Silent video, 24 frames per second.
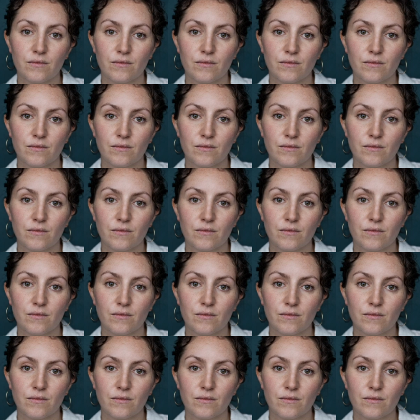
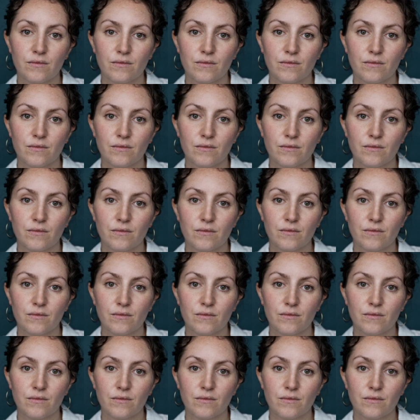
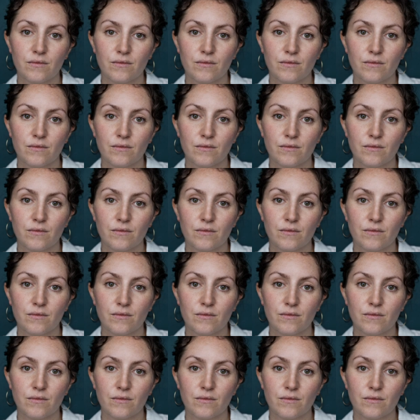
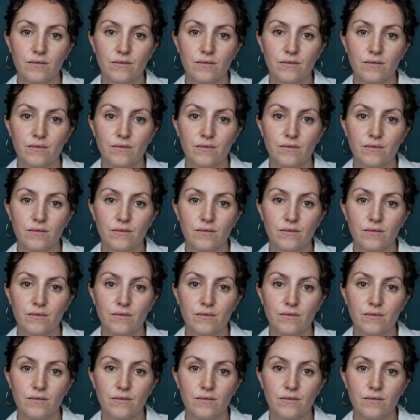
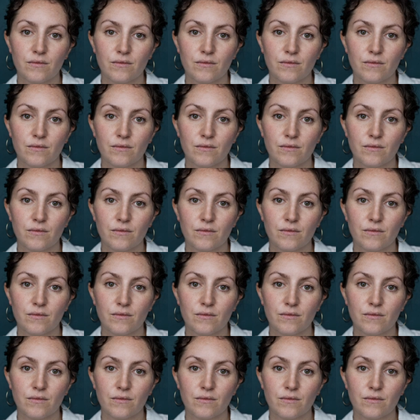[no speech]